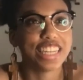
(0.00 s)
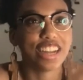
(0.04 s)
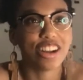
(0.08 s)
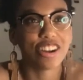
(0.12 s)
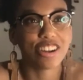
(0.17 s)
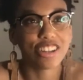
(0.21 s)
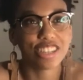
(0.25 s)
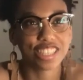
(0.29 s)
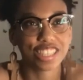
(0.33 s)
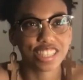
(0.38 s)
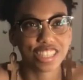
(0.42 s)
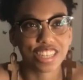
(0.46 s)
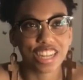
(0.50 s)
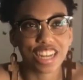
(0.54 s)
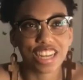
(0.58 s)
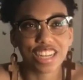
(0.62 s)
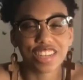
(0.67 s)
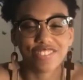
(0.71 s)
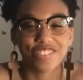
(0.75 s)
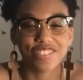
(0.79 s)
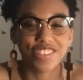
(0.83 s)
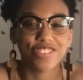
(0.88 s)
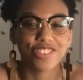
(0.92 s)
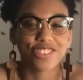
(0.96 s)
now because a lot
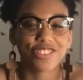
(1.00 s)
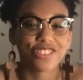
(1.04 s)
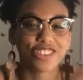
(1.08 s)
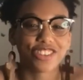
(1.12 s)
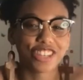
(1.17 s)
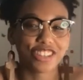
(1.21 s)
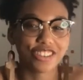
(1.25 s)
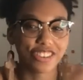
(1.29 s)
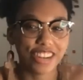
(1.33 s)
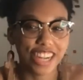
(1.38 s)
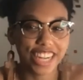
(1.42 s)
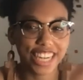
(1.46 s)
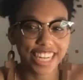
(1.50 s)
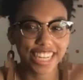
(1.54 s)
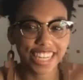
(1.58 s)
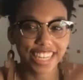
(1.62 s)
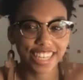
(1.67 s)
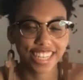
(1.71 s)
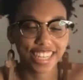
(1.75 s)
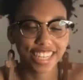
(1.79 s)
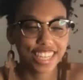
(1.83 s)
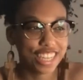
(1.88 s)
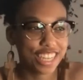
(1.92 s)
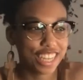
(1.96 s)
of people regret it,
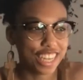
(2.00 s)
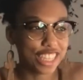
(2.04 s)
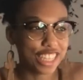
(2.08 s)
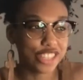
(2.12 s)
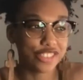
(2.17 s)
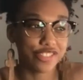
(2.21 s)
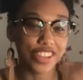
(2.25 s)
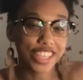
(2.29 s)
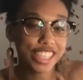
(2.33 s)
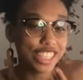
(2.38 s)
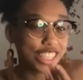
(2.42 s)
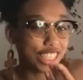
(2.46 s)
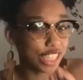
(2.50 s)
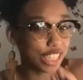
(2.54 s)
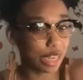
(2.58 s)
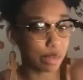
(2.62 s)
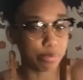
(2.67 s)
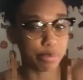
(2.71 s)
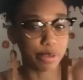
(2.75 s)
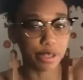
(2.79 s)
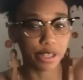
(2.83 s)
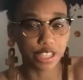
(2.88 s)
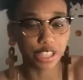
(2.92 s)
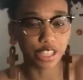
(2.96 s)
especially at
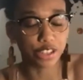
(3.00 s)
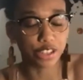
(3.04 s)
Berklee